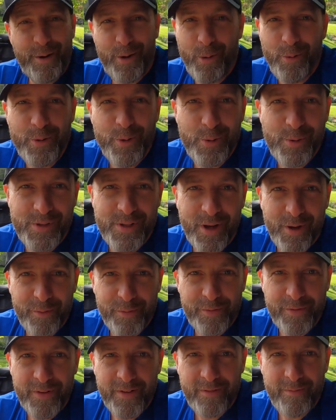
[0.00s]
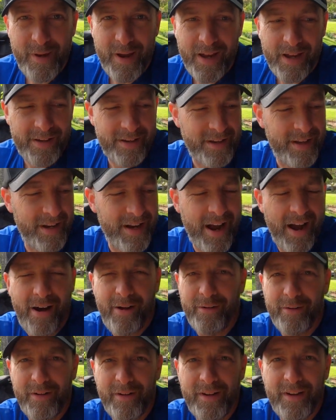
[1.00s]
Go do stuff, man. Get
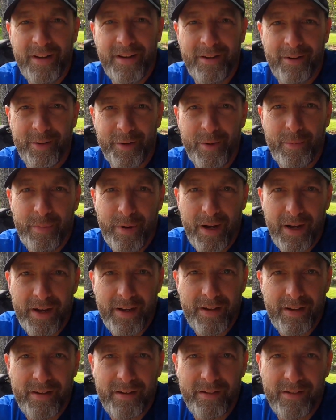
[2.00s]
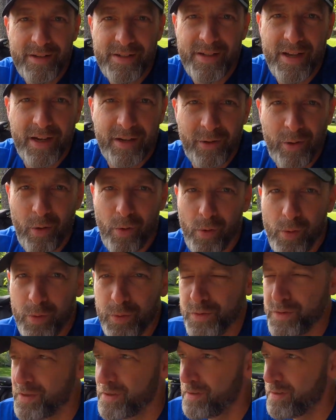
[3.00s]
out, get on the bike, set
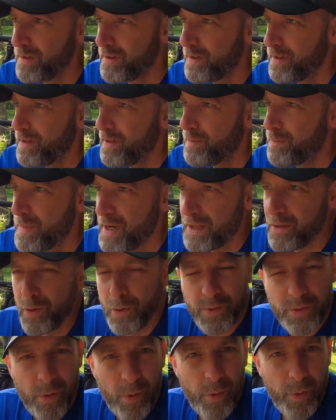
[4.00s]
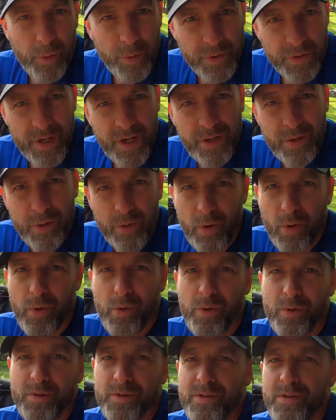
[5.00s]
goals, meet those goals, set new
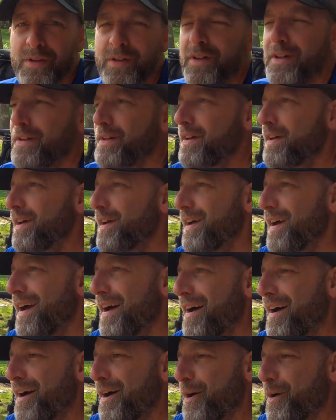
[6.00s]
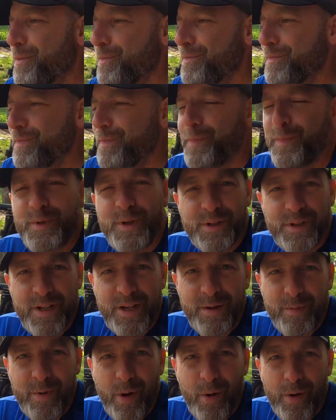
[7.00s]
goals. Just
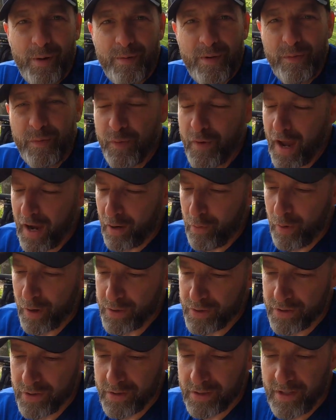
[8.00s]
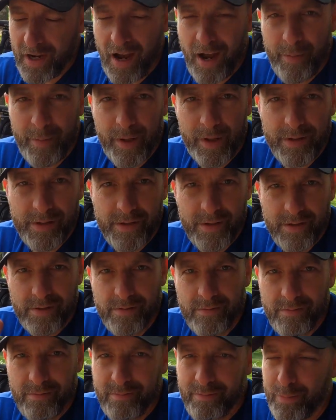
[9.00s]
keep going. If you've got questions, comments,
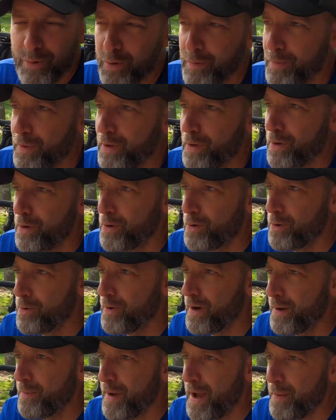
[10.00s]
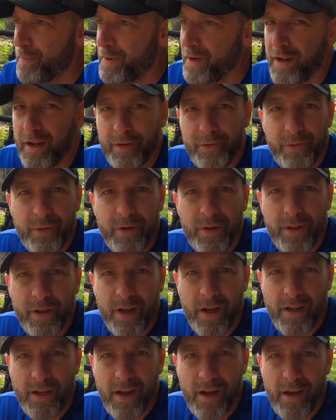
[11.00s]
put them below. I'm happy to answer anything
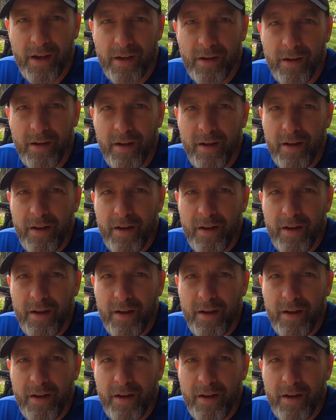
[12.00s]
I can.